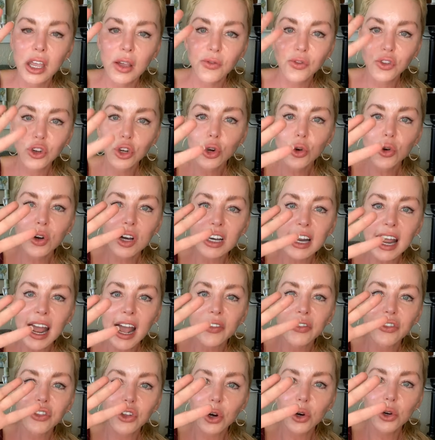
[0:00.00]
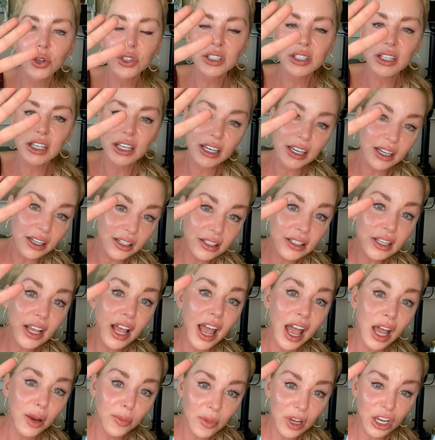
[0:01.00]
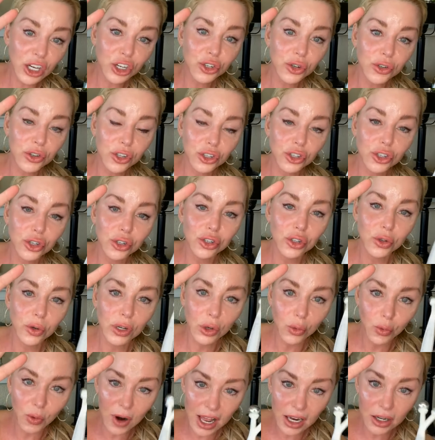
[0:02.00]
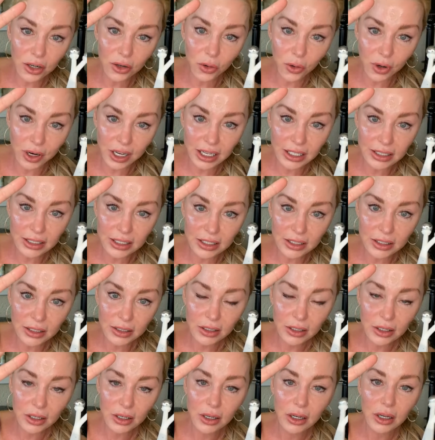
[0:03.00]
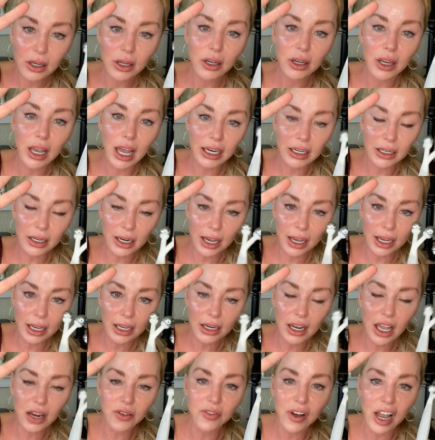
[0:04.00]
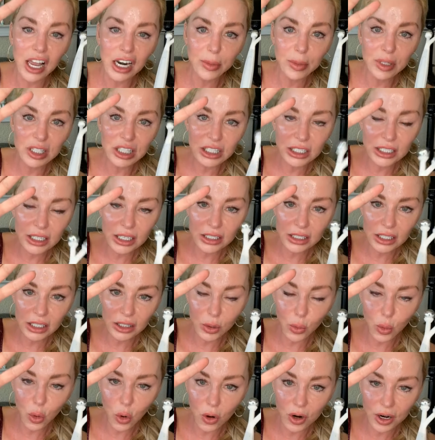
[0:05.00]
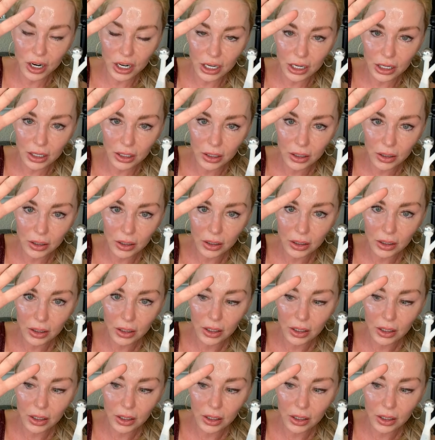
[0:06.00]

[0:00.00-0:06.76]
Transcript: If you could add those things and make sure that you're doing retinoids at night and vitamin C's in the morning,